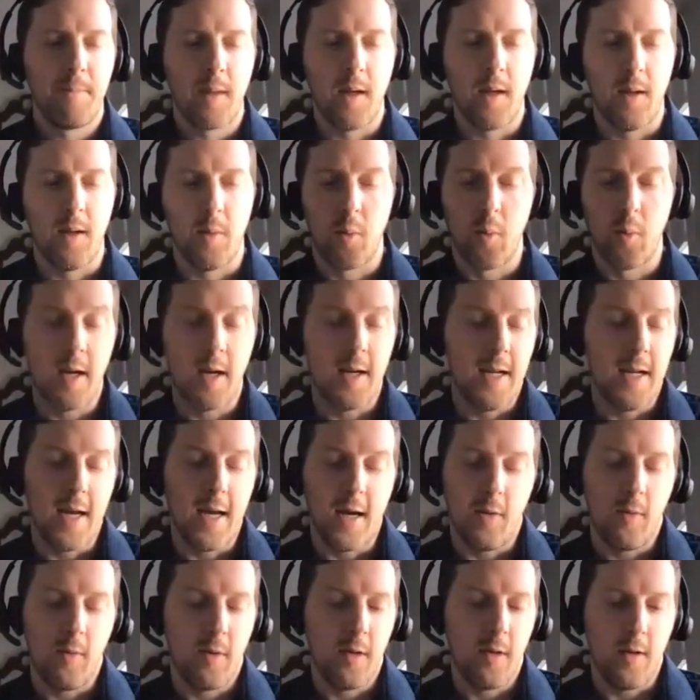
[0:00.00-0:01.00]
Right
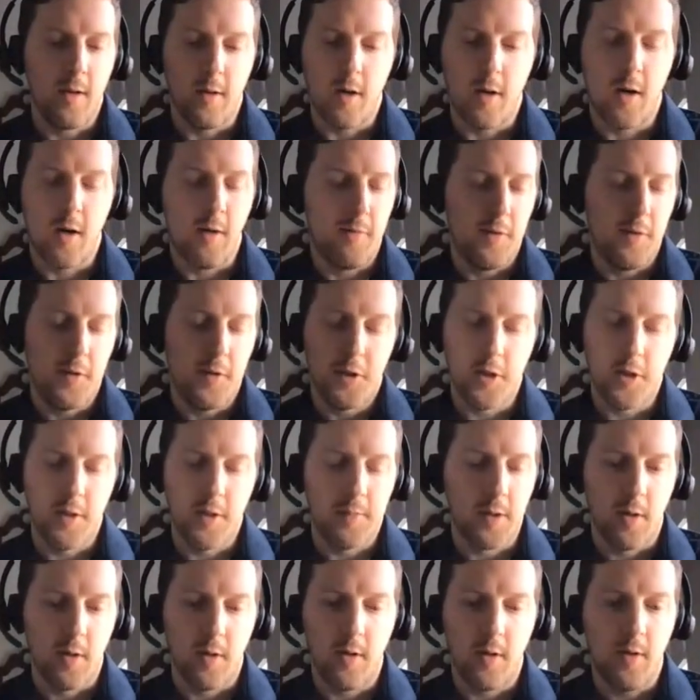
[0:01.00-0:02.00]
now, all of the
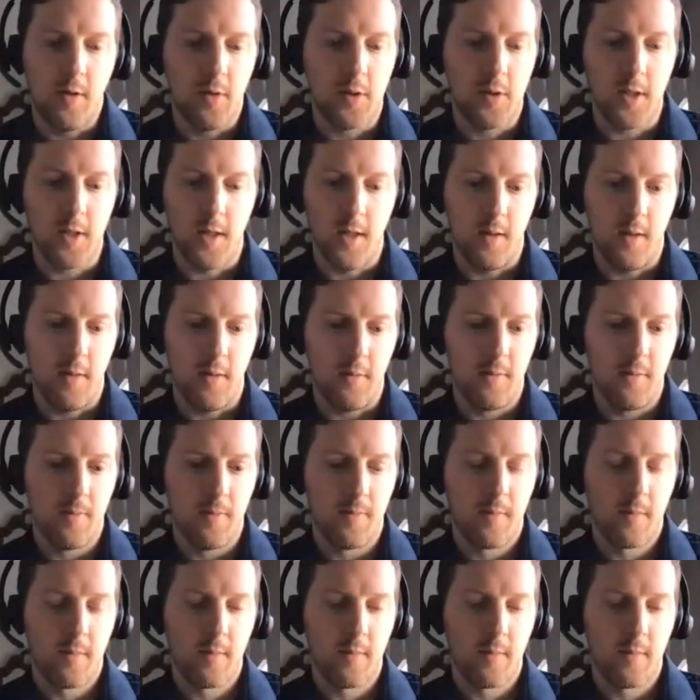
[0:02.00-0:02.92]
ships are using